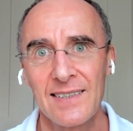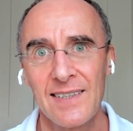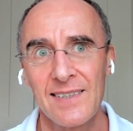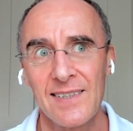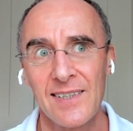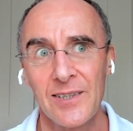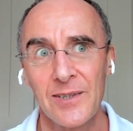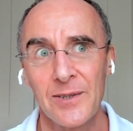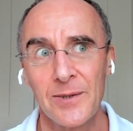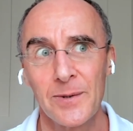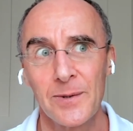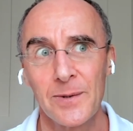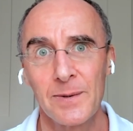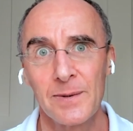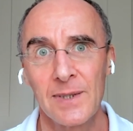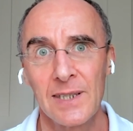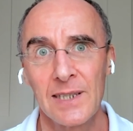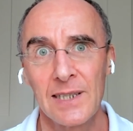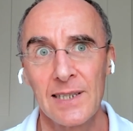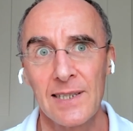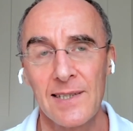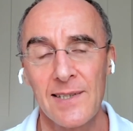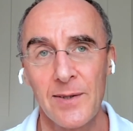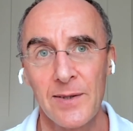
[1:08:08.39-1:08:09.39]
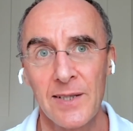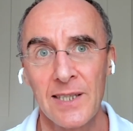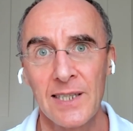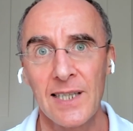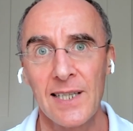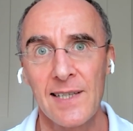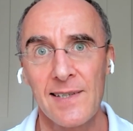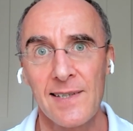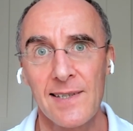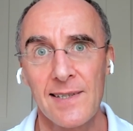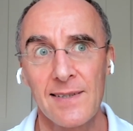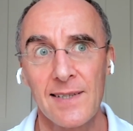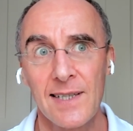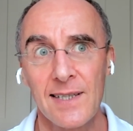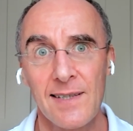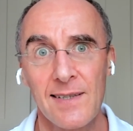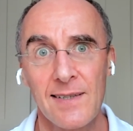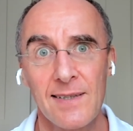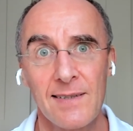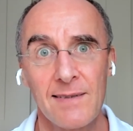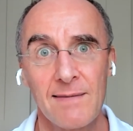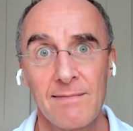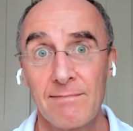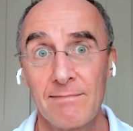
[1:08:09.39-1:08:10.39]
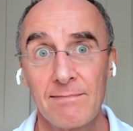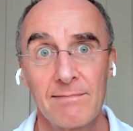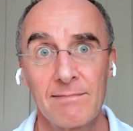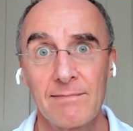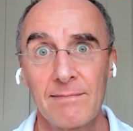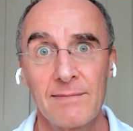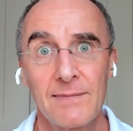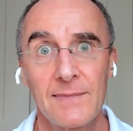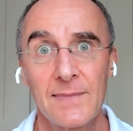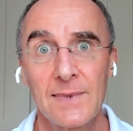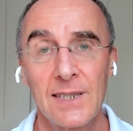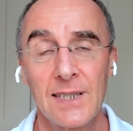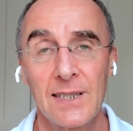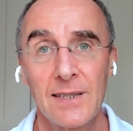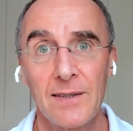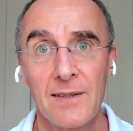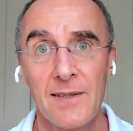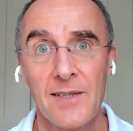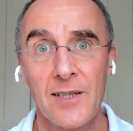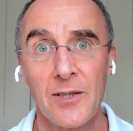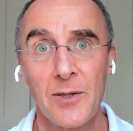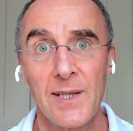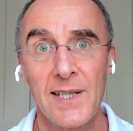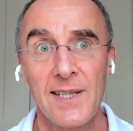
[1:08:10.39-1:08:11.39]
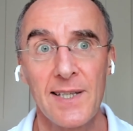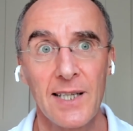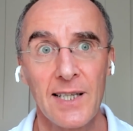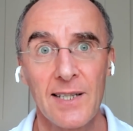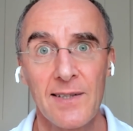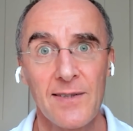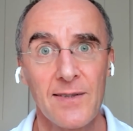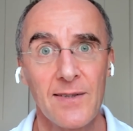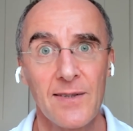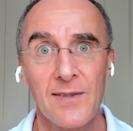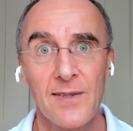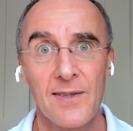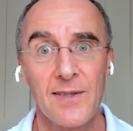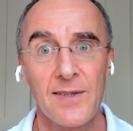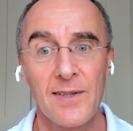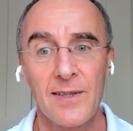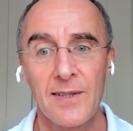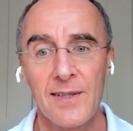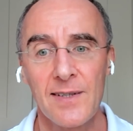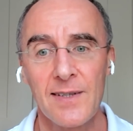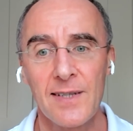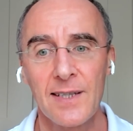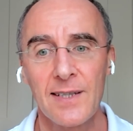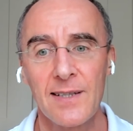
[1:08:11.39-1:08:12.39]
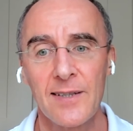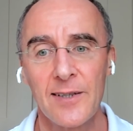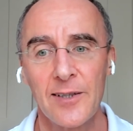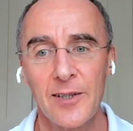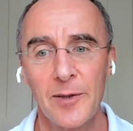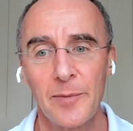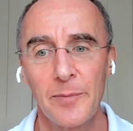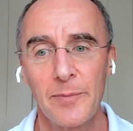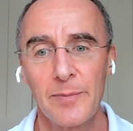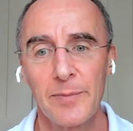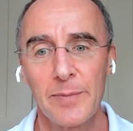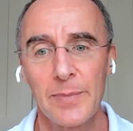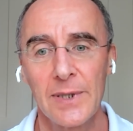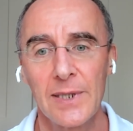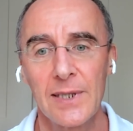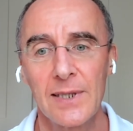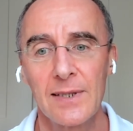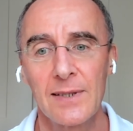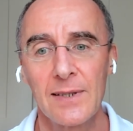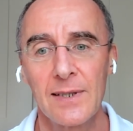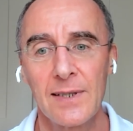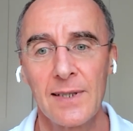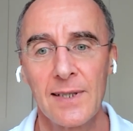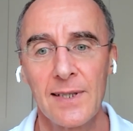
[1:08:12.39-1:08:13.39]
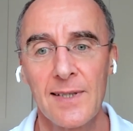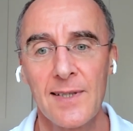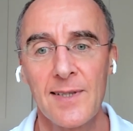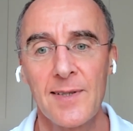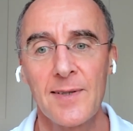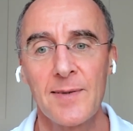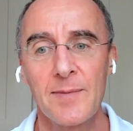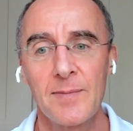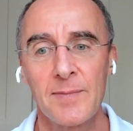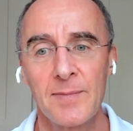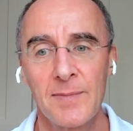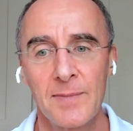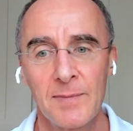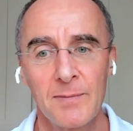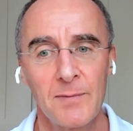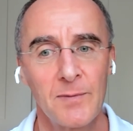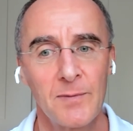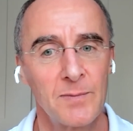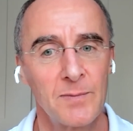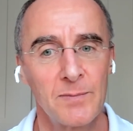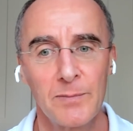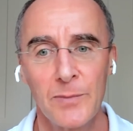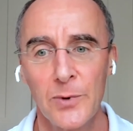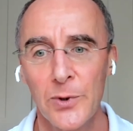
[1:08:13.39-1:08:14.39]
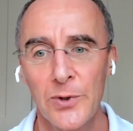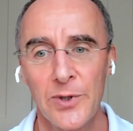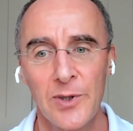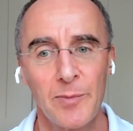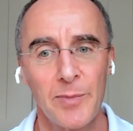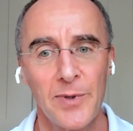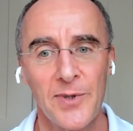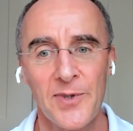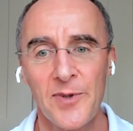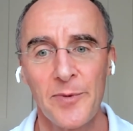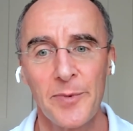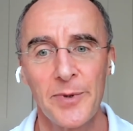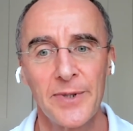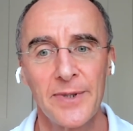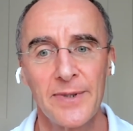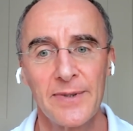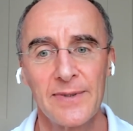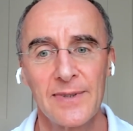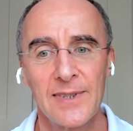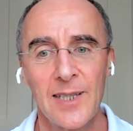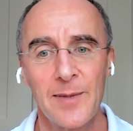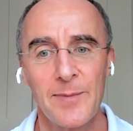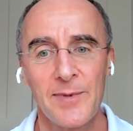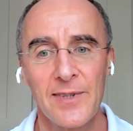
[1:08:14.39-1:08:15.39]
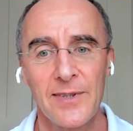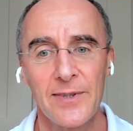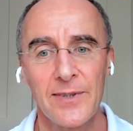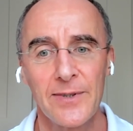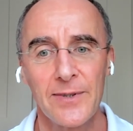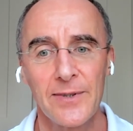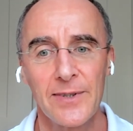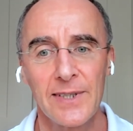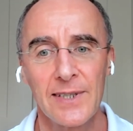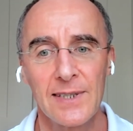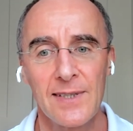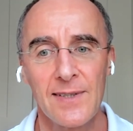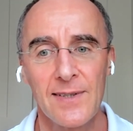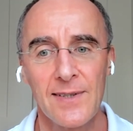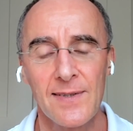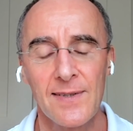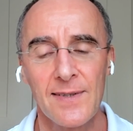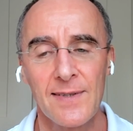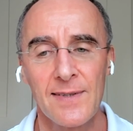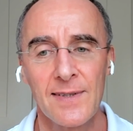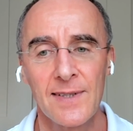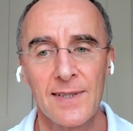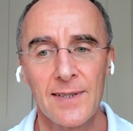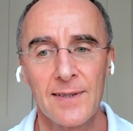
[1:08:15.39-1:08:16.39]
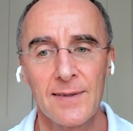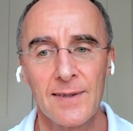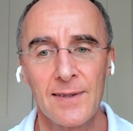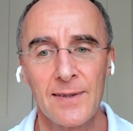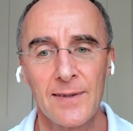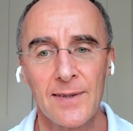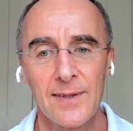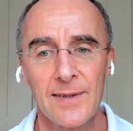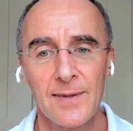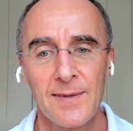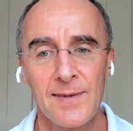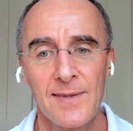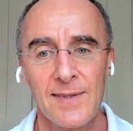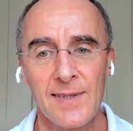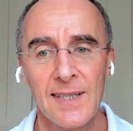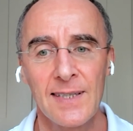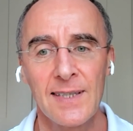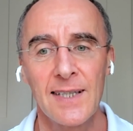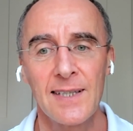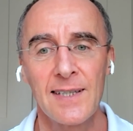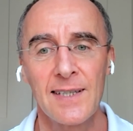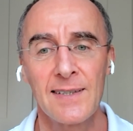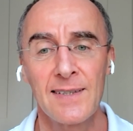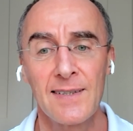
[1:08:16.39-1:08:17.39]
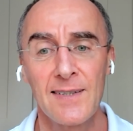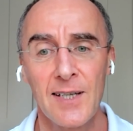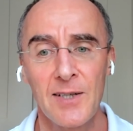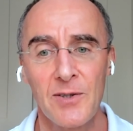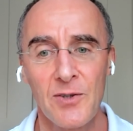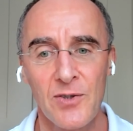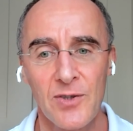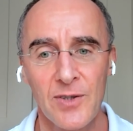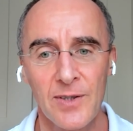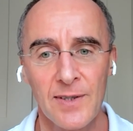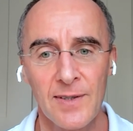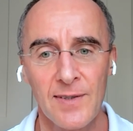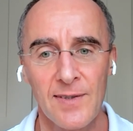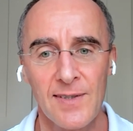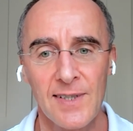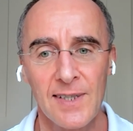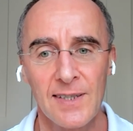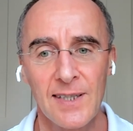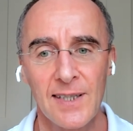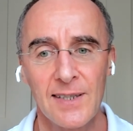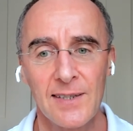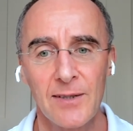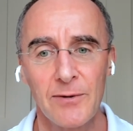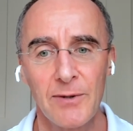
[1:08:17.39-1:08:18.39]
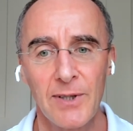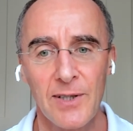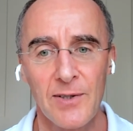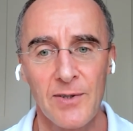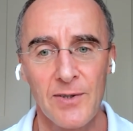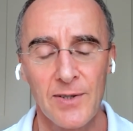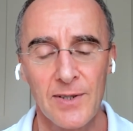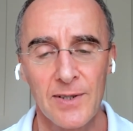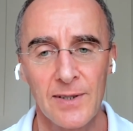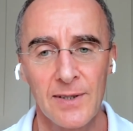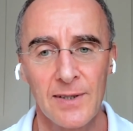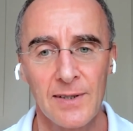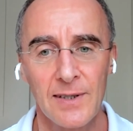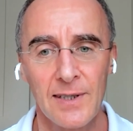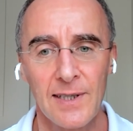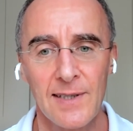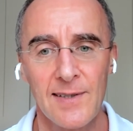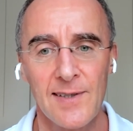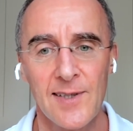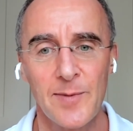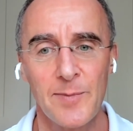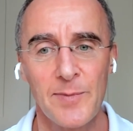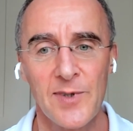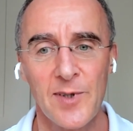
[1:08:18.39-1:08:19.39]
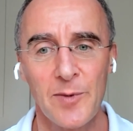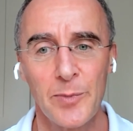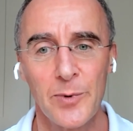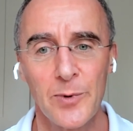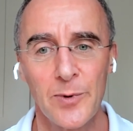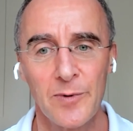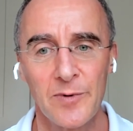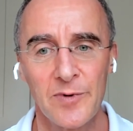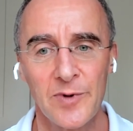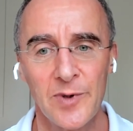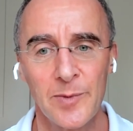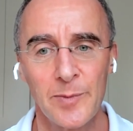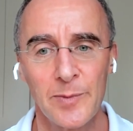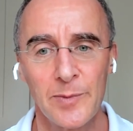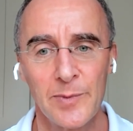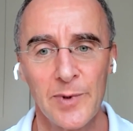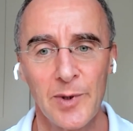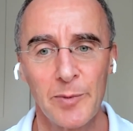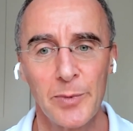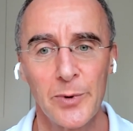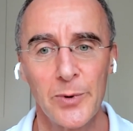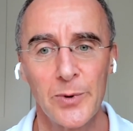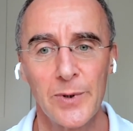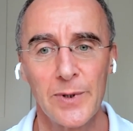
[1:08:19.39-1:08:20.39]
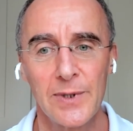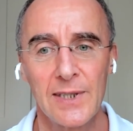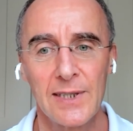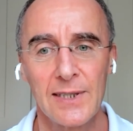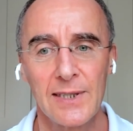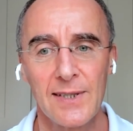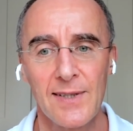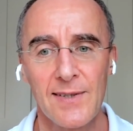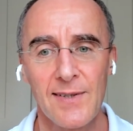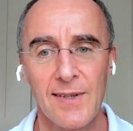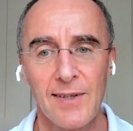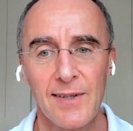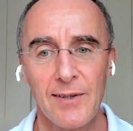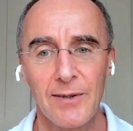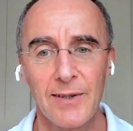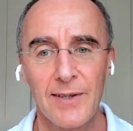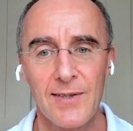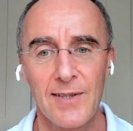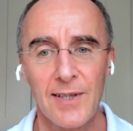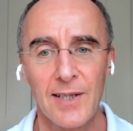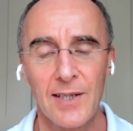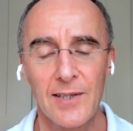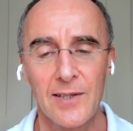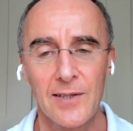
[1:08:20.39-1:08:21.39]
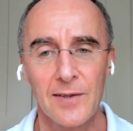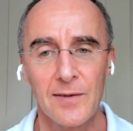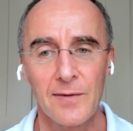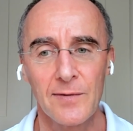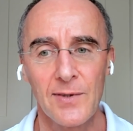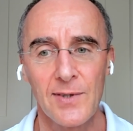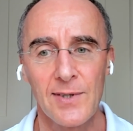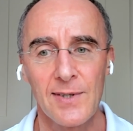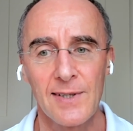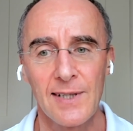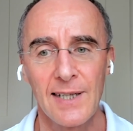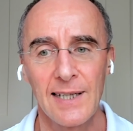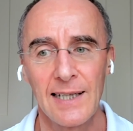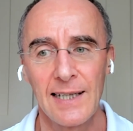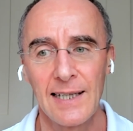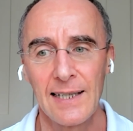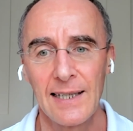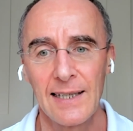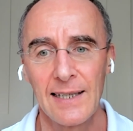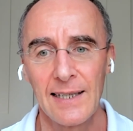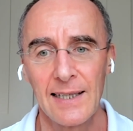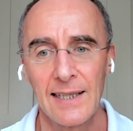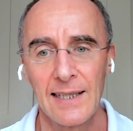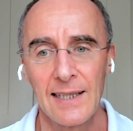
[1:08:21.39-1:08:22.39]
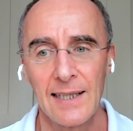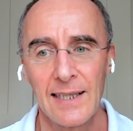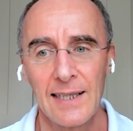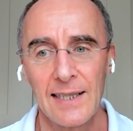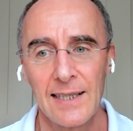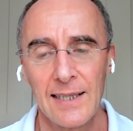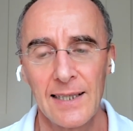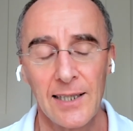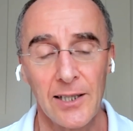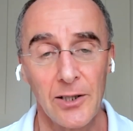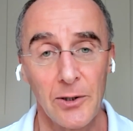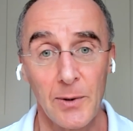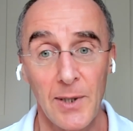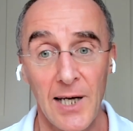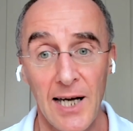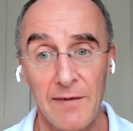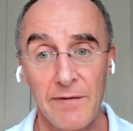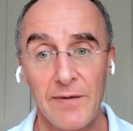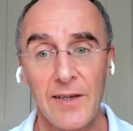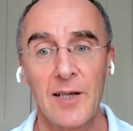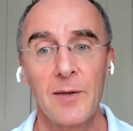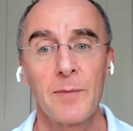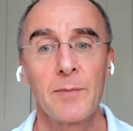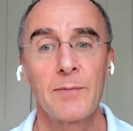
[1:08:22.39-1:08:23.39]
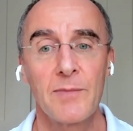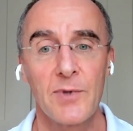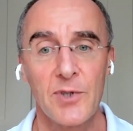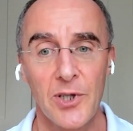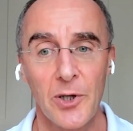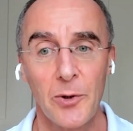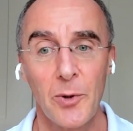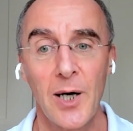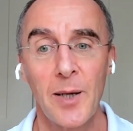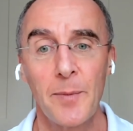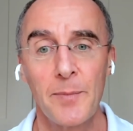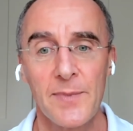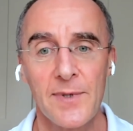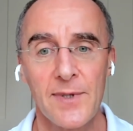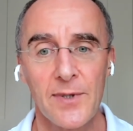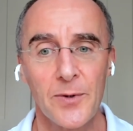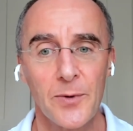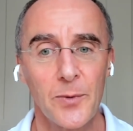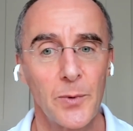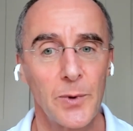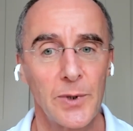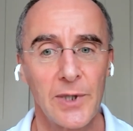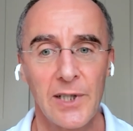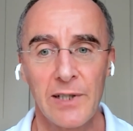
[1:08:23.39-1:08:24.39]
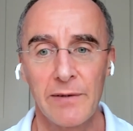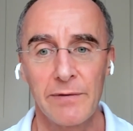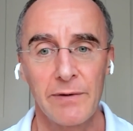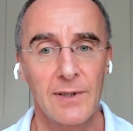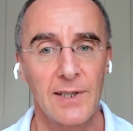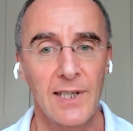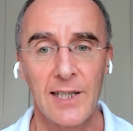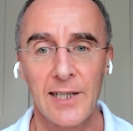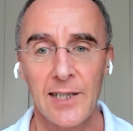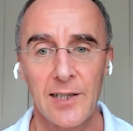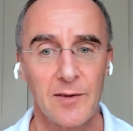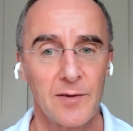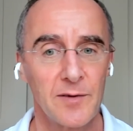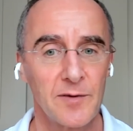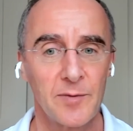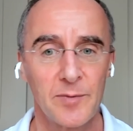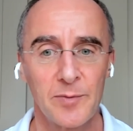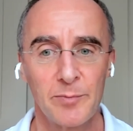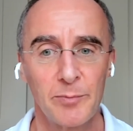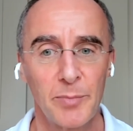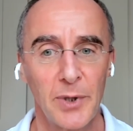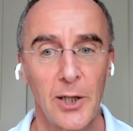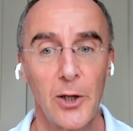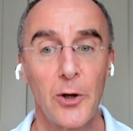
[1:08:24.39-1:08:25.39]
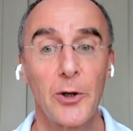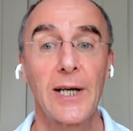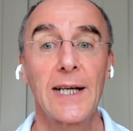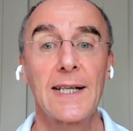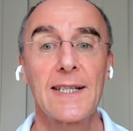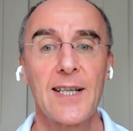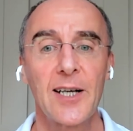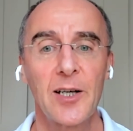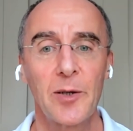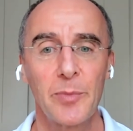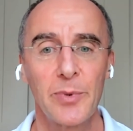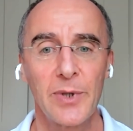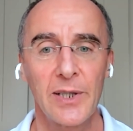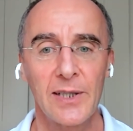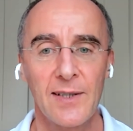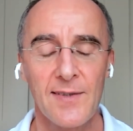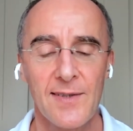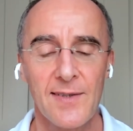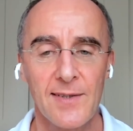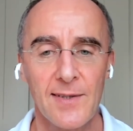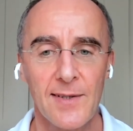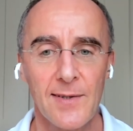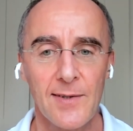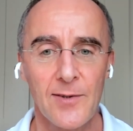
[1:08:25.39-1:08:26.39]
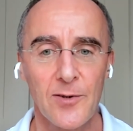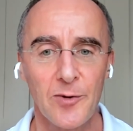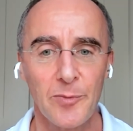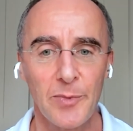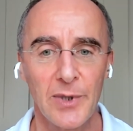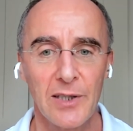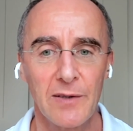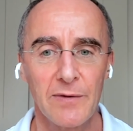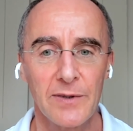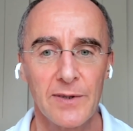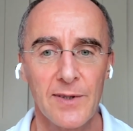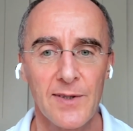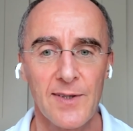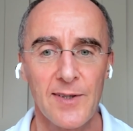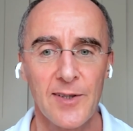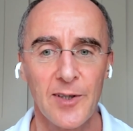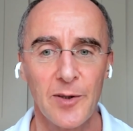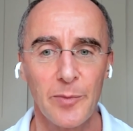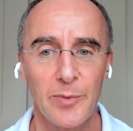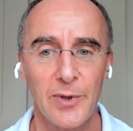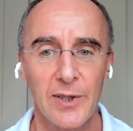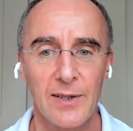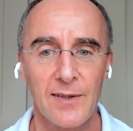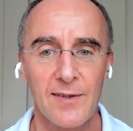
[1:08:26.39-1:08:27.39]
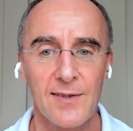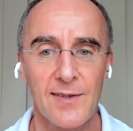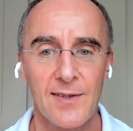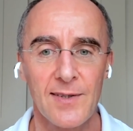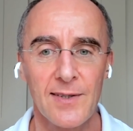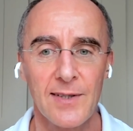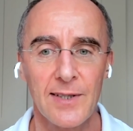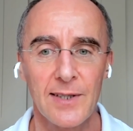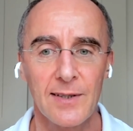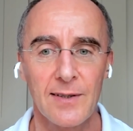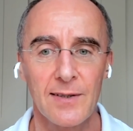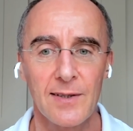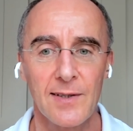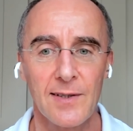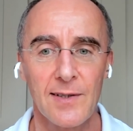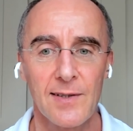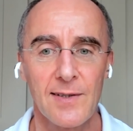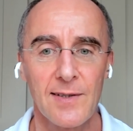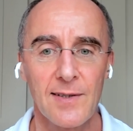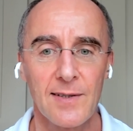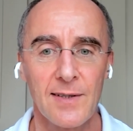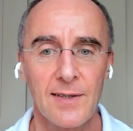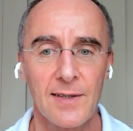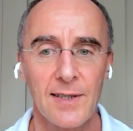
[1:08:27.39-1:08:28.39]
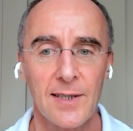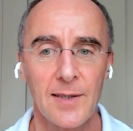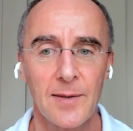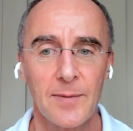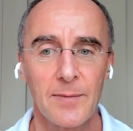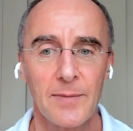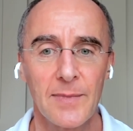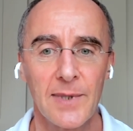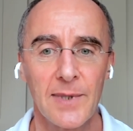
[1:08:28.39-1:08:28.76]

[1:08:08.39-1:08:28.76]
So yeah, so I think that's that's you know there's no easy answer. It's just going to take time, but it is more than possible. Absolutely, just you know, got to set that intention, set that direction, and get some support from the board and the senior executives you know, have them show up to whatever kind of belonging type practices or mindfulness type practices like this, um,